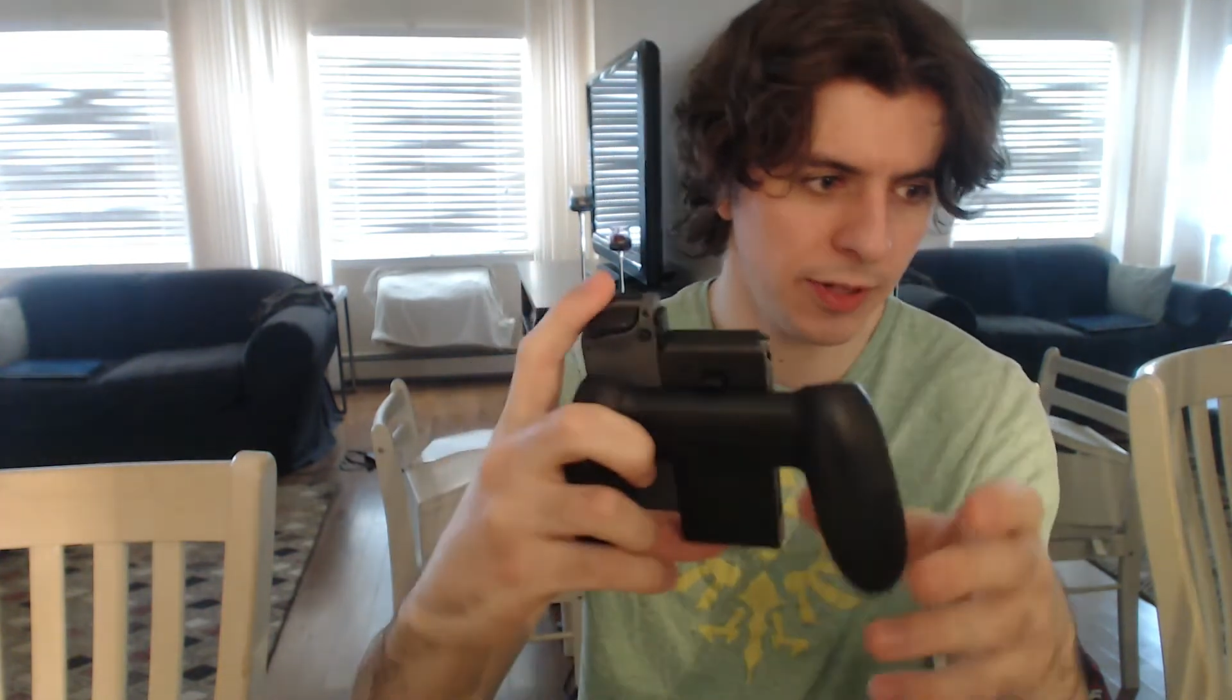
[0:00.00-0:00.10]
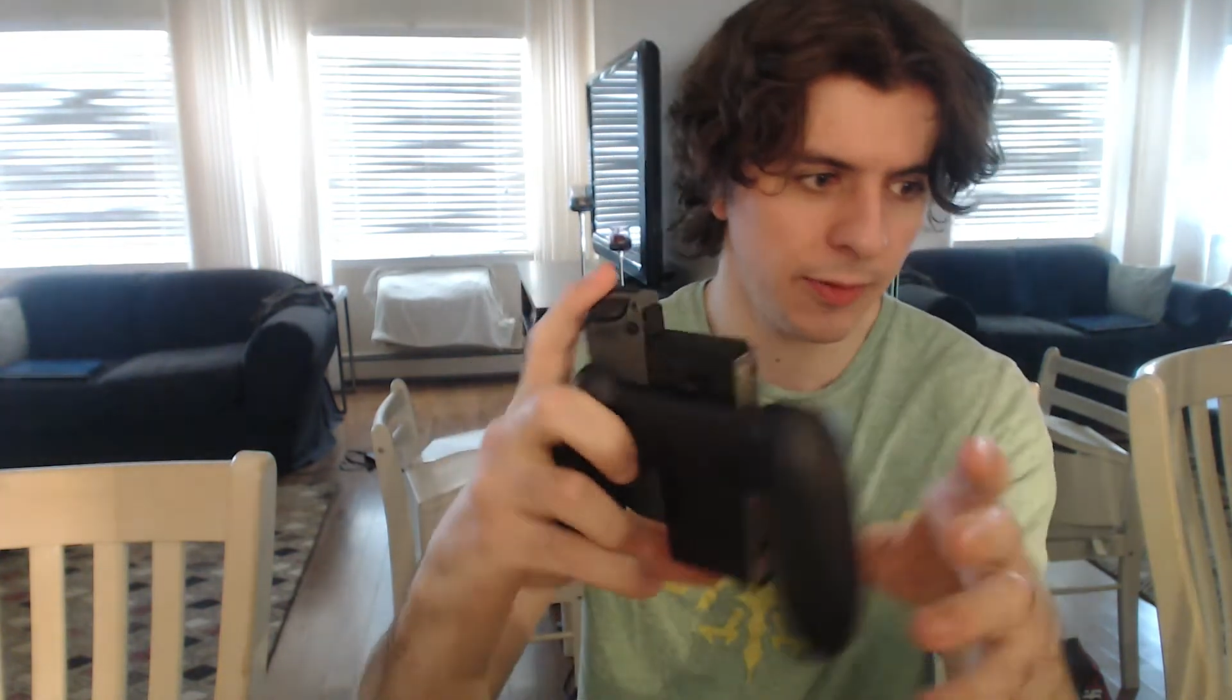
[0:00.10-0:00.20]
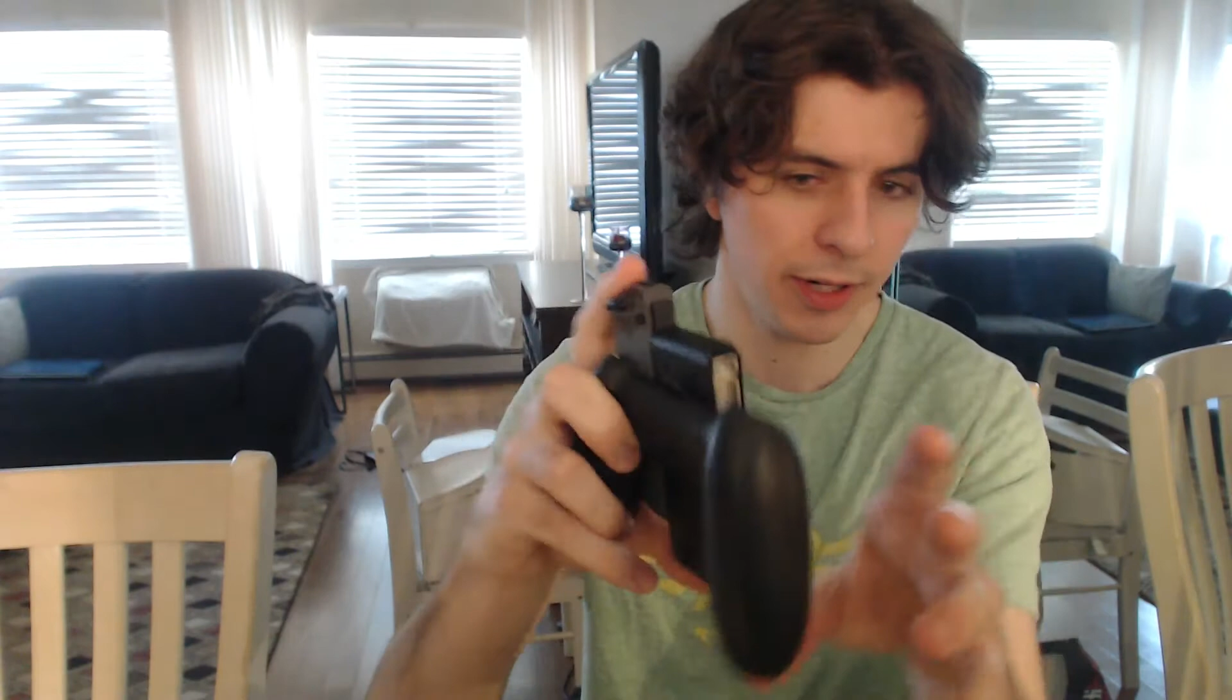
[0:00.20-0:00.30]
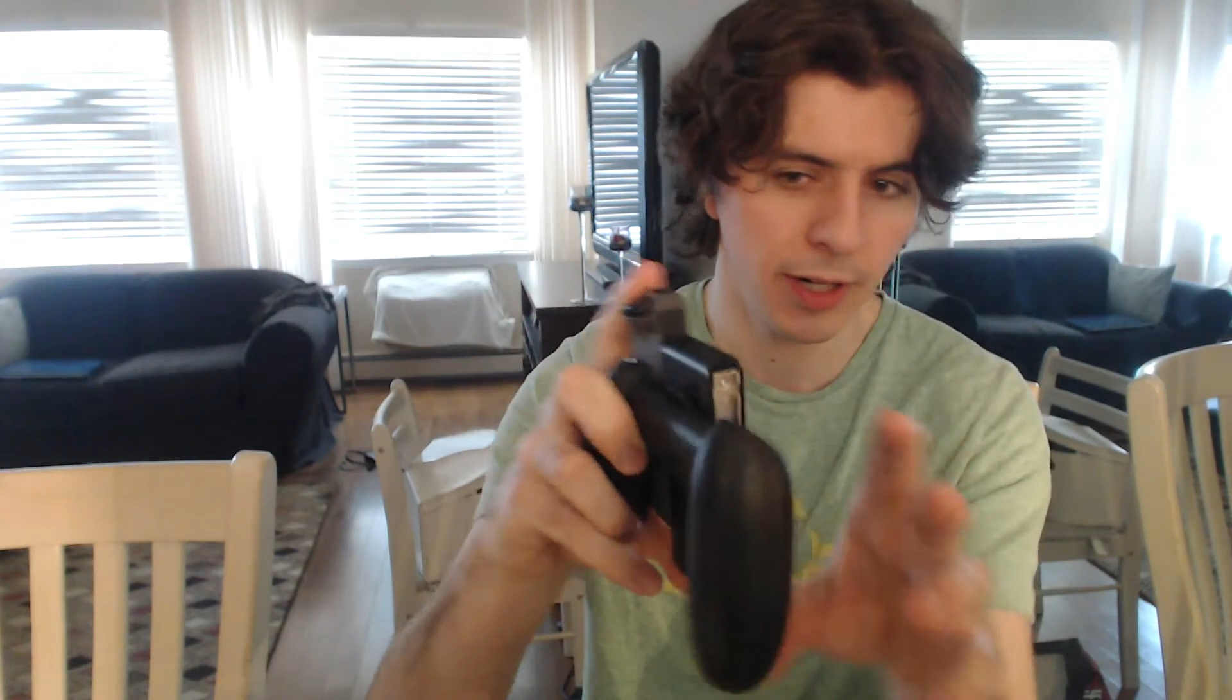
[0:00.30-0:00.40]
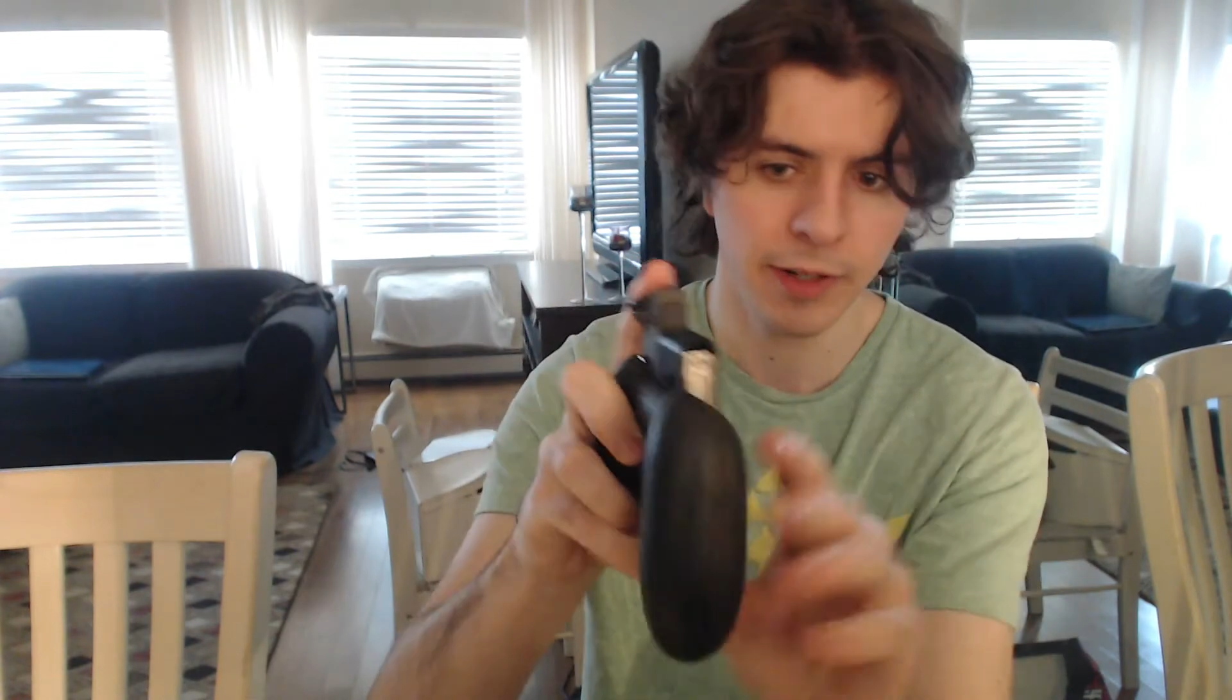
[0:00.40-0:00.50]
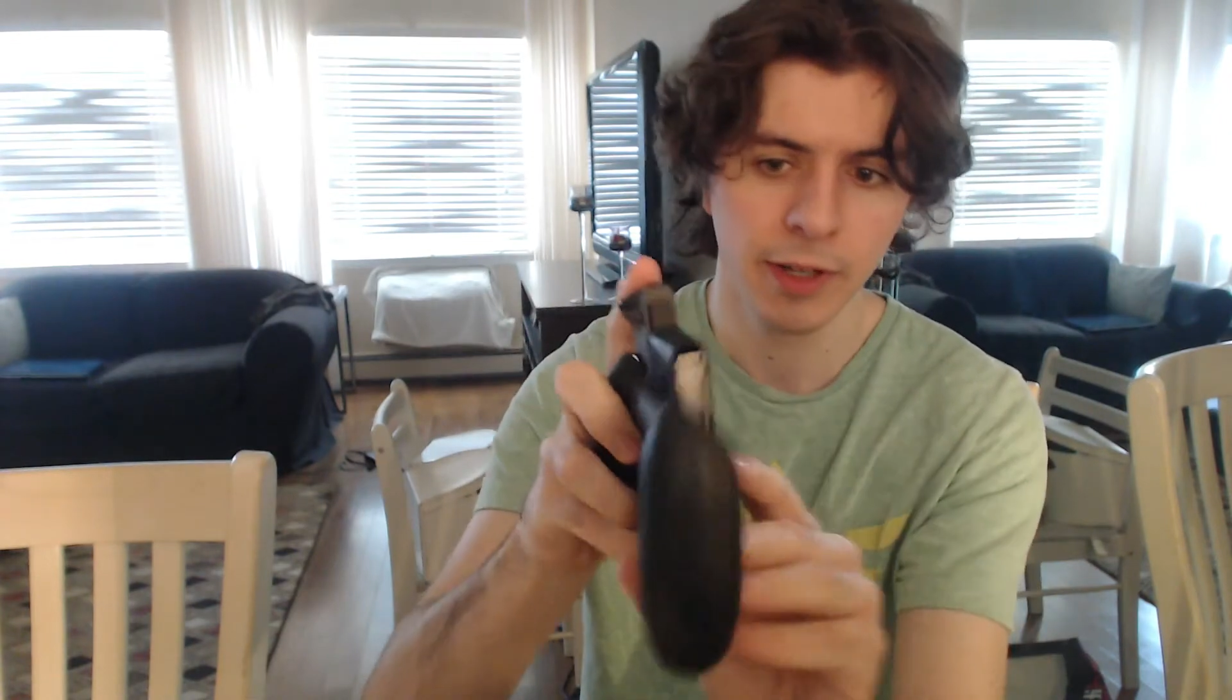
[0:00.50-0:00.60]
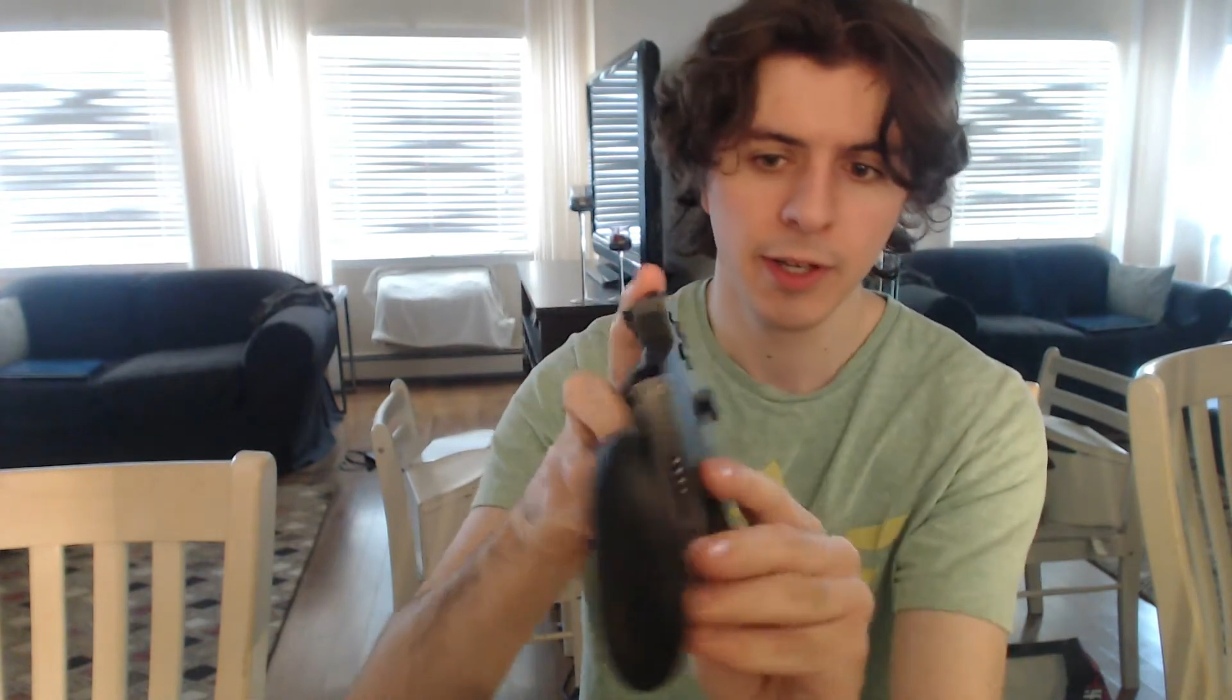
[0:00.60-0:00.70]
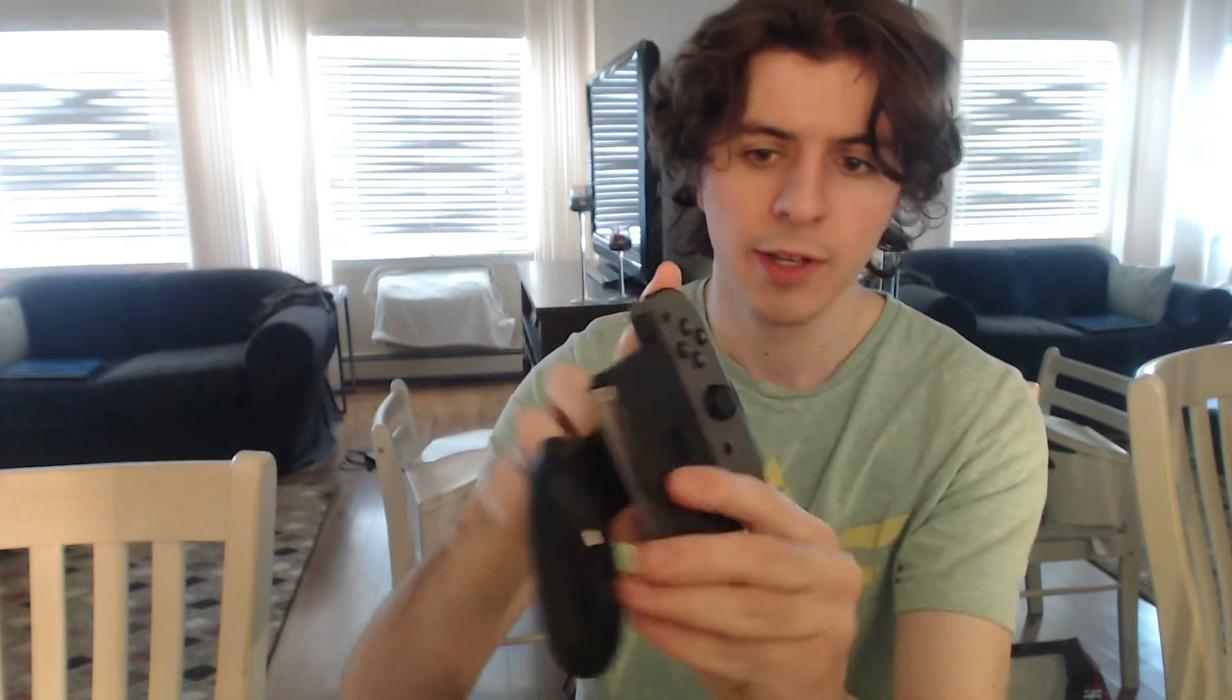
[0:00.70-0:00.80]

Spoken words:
but whatever.